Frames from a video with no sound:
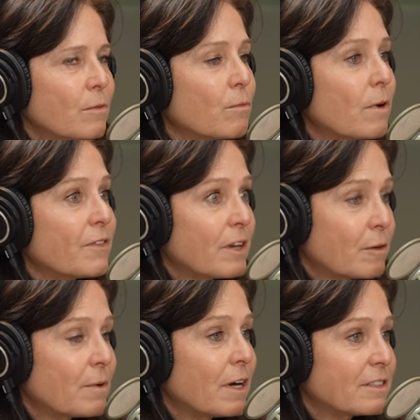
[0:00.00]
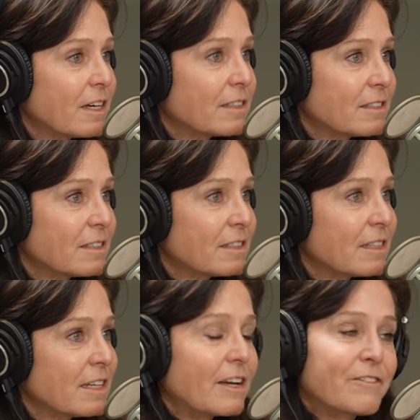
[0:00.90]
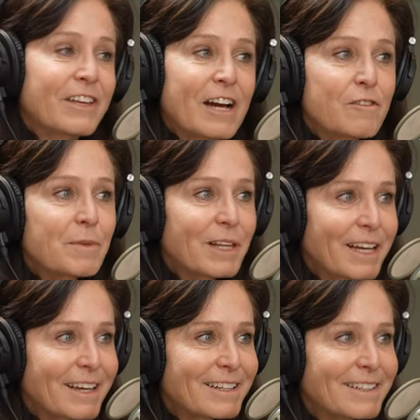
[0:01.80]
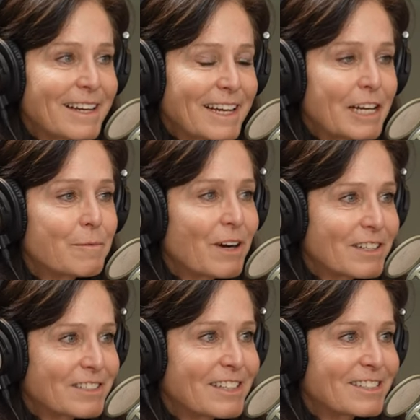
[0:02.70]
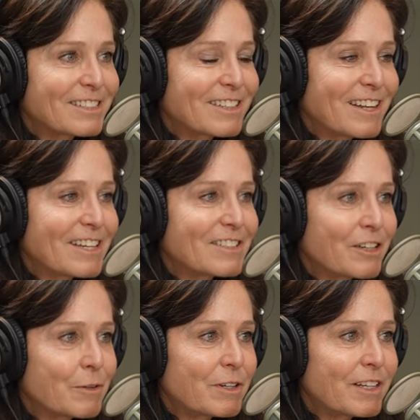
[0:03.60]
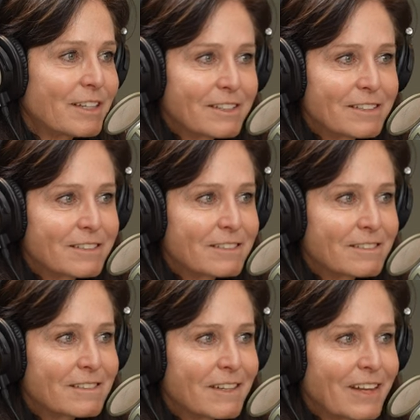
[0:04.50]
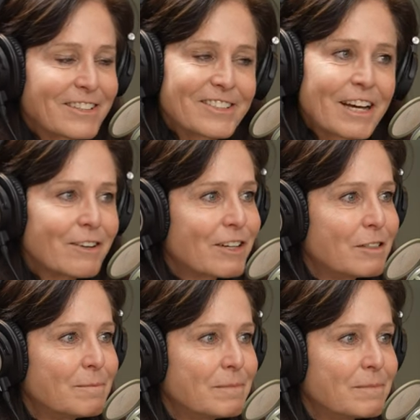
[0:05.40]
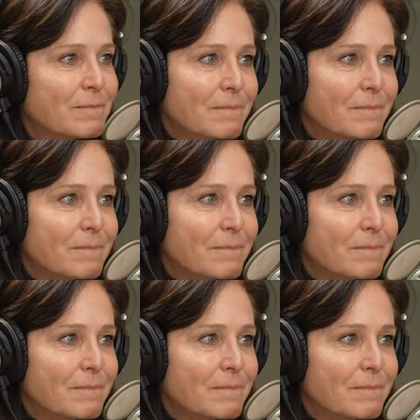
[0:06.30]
run their process. Now, if they have a plan and a process and they can tell you what it is and they get to the outcome,